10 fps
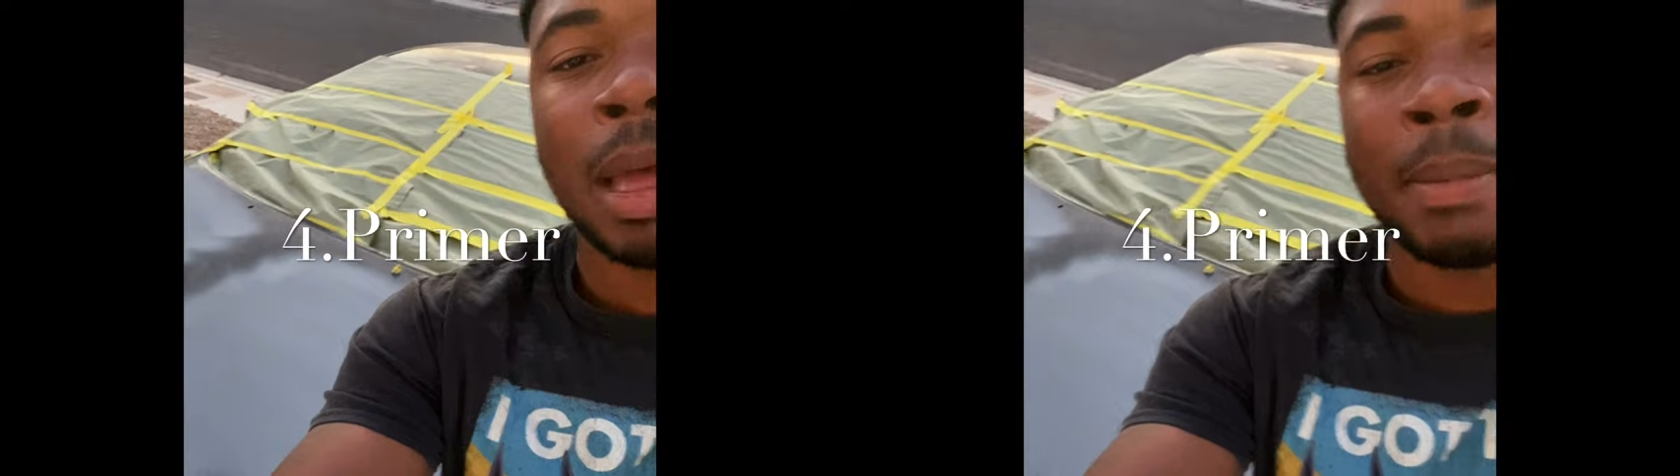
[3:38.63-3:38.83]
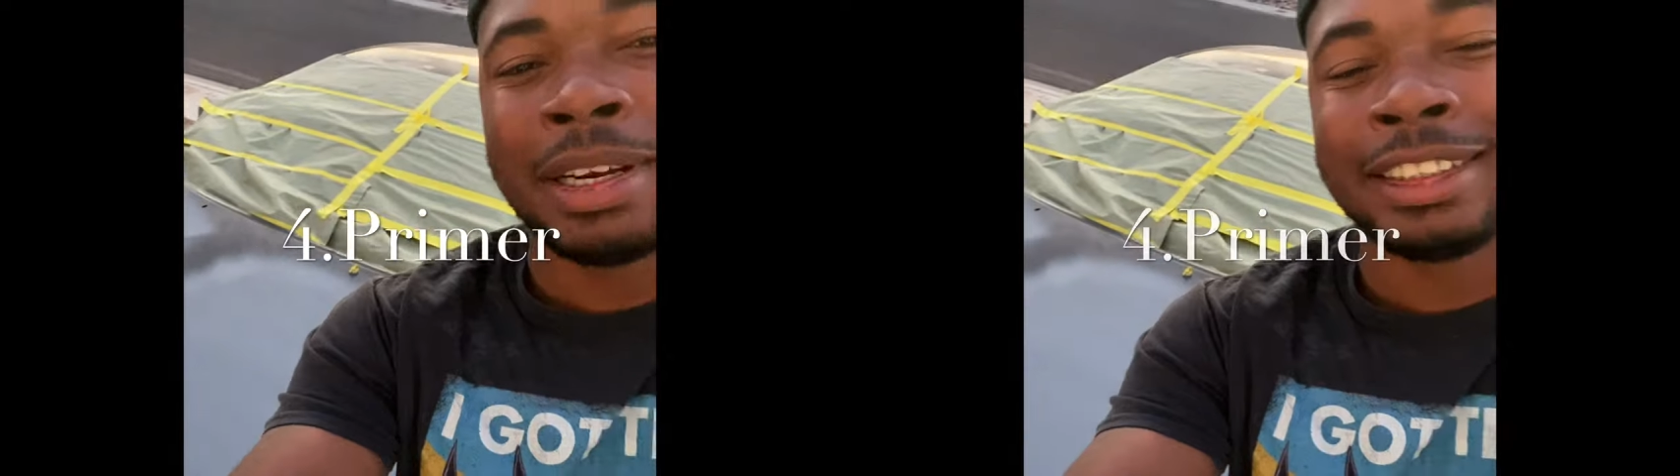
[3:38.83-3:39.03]

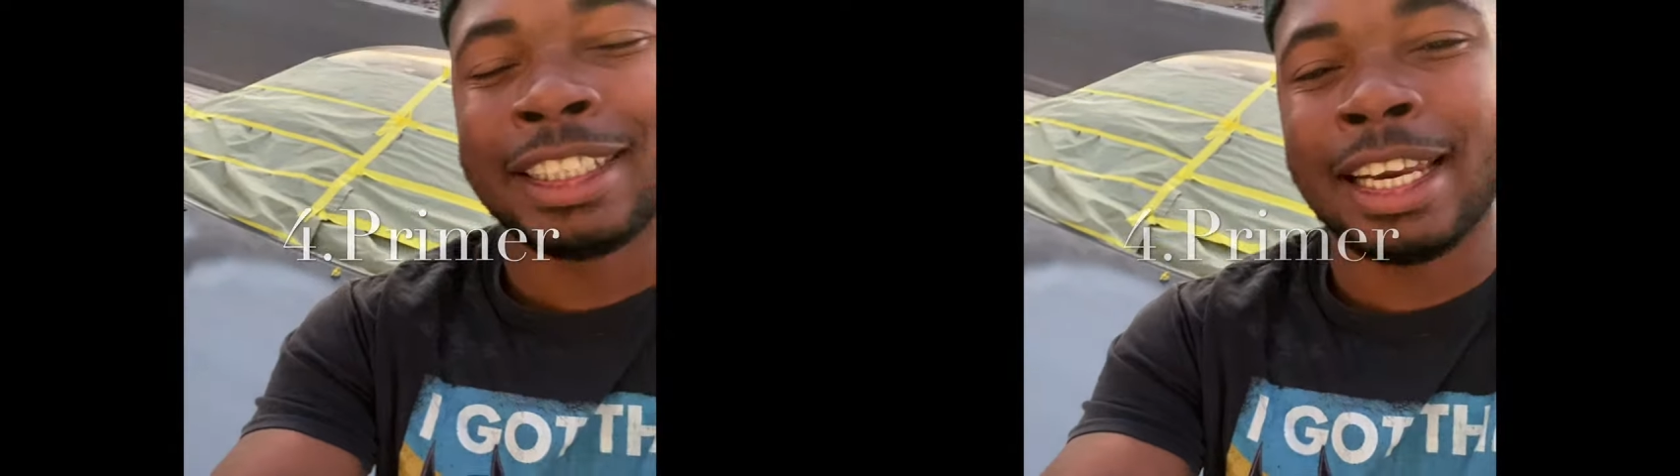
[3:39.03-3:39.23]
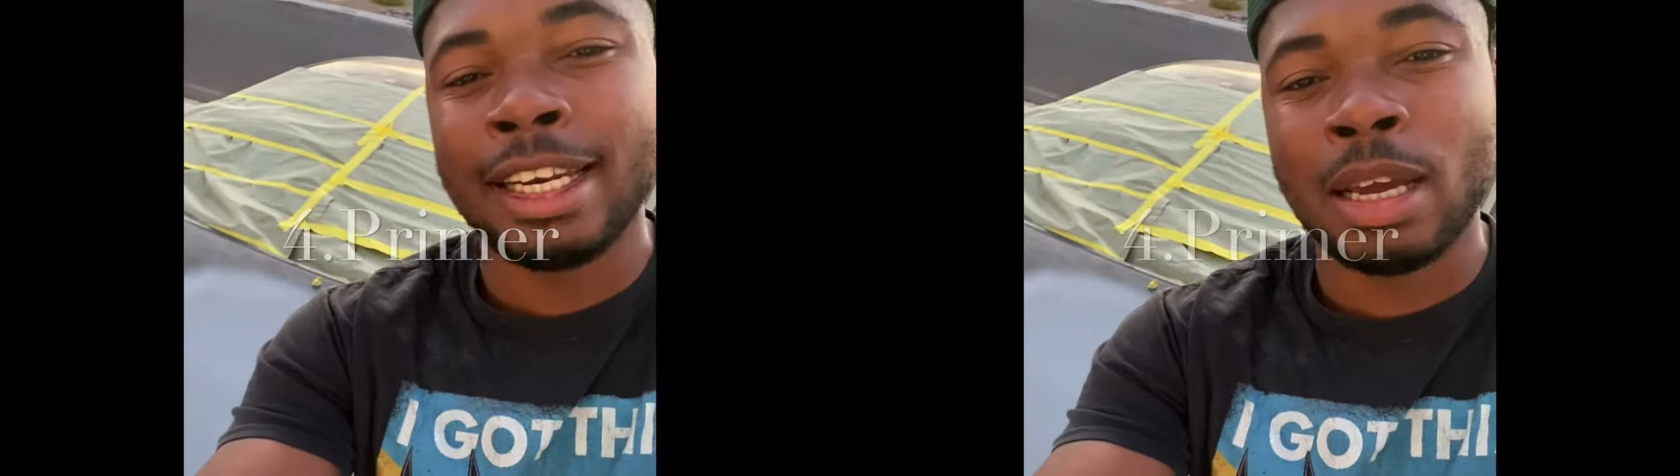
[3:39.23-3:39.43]
I'm gonna
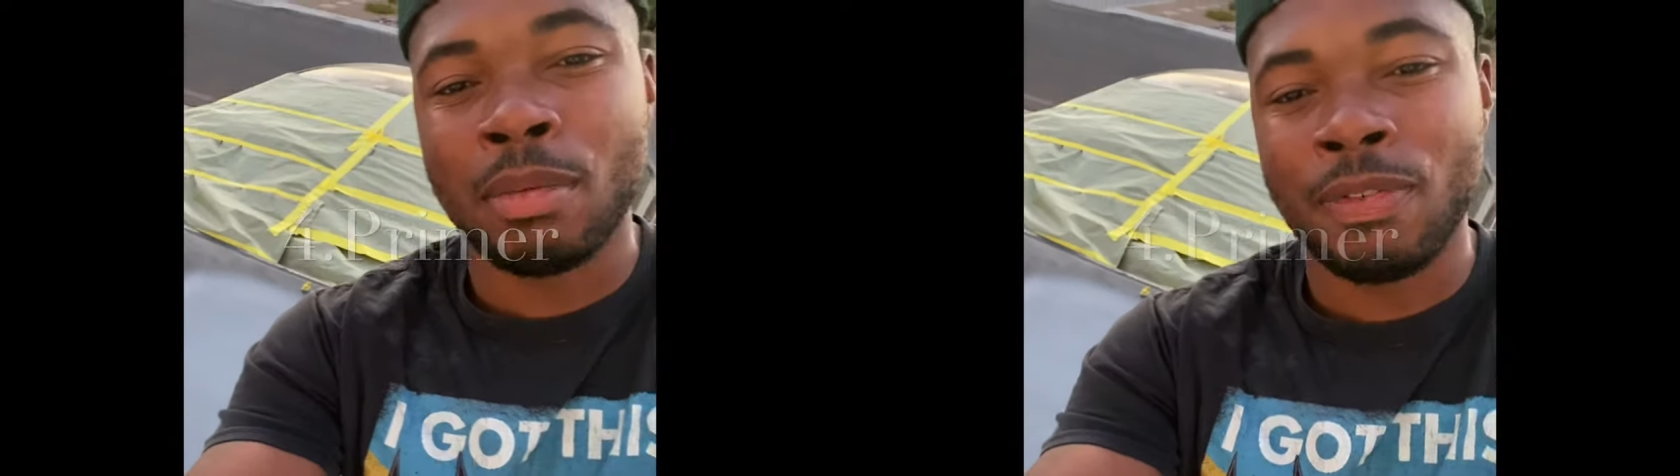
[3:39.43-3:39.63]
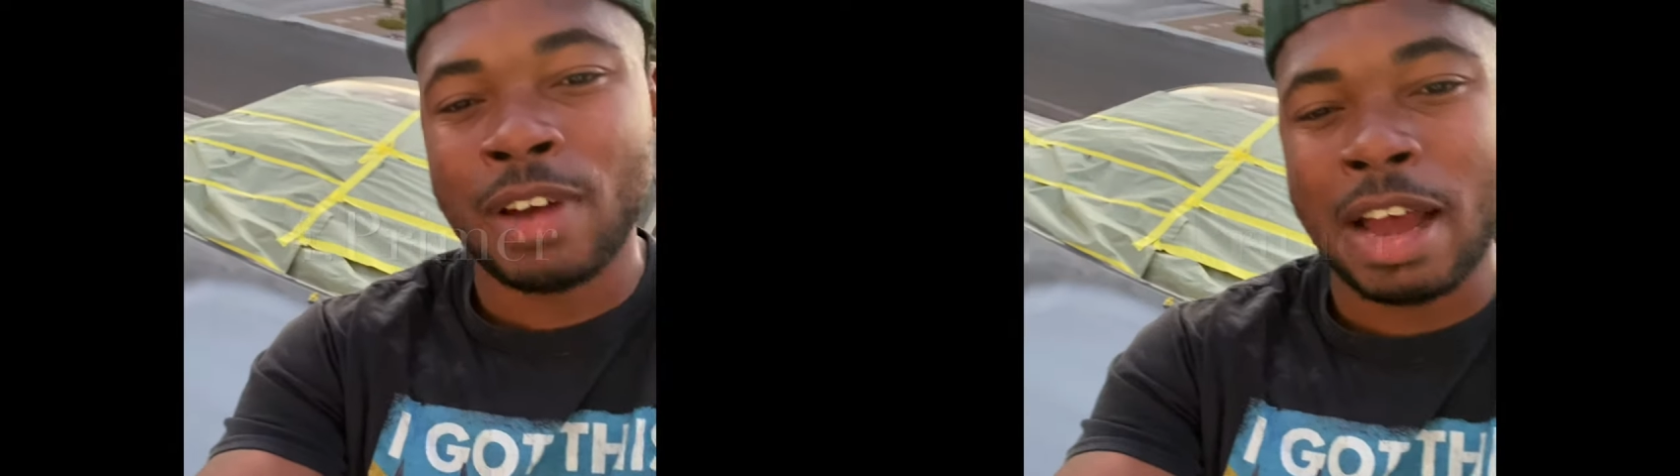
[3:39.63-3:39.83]
sand it down
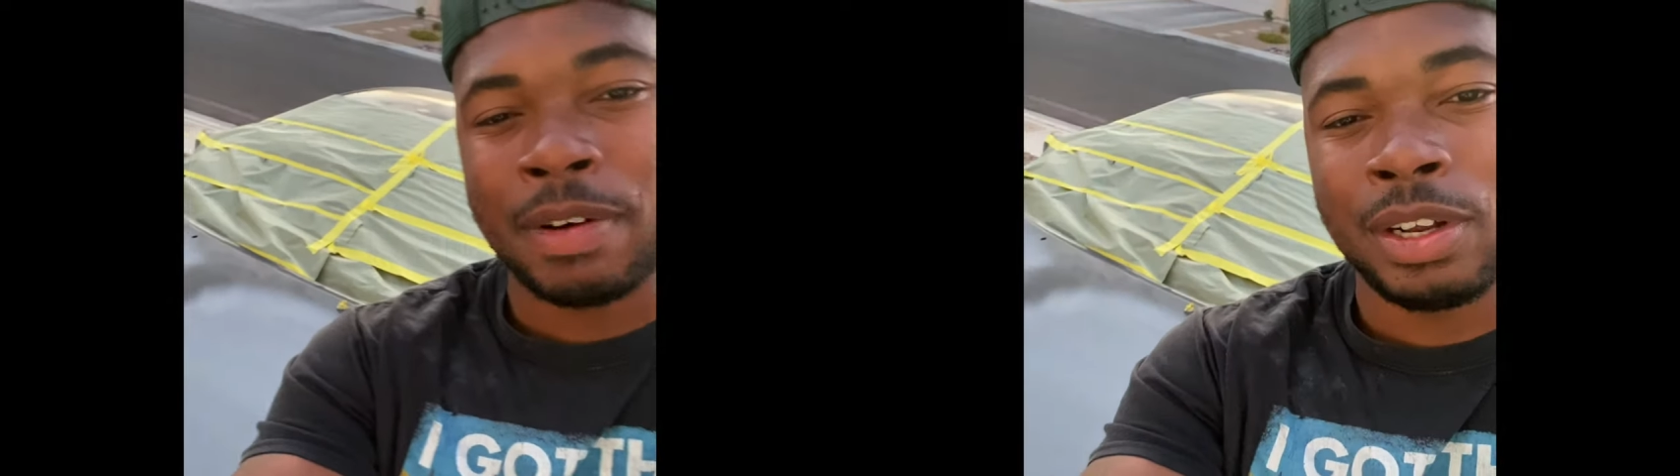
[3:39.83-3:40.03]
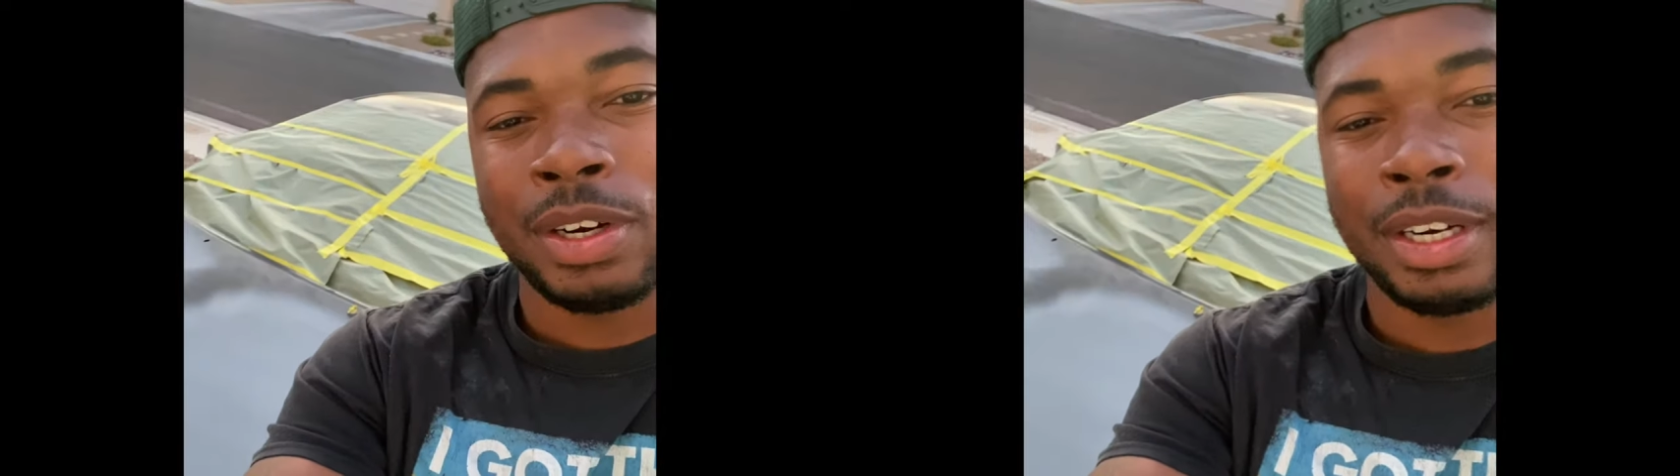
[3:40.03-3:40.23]
with
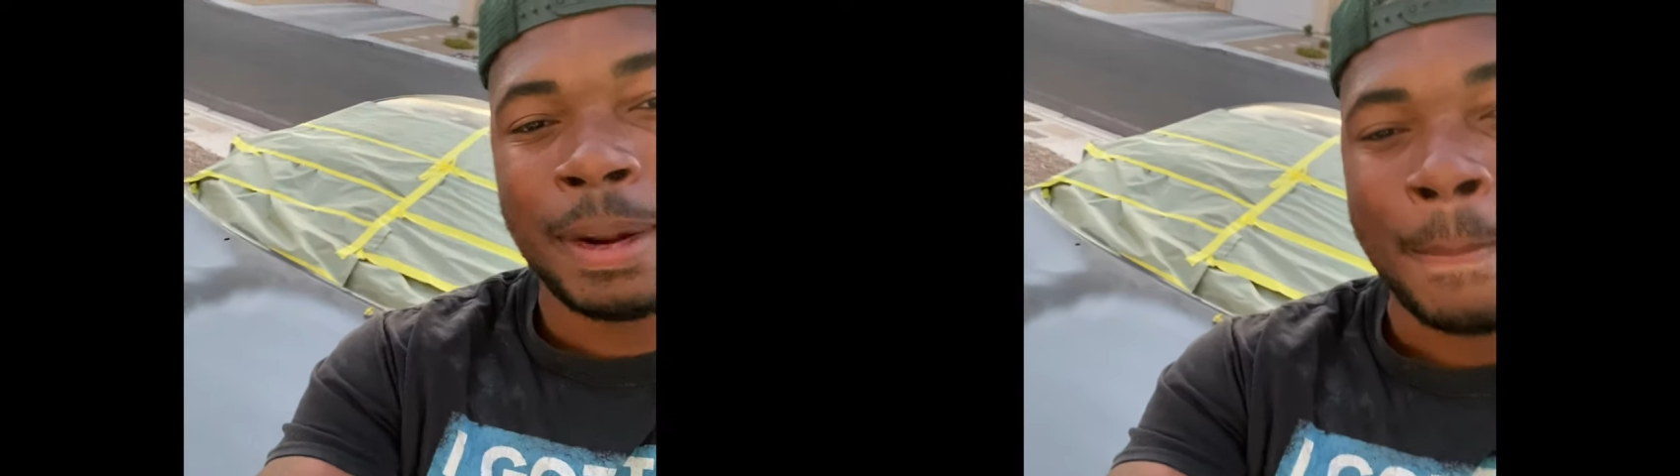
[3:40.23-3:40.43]
500.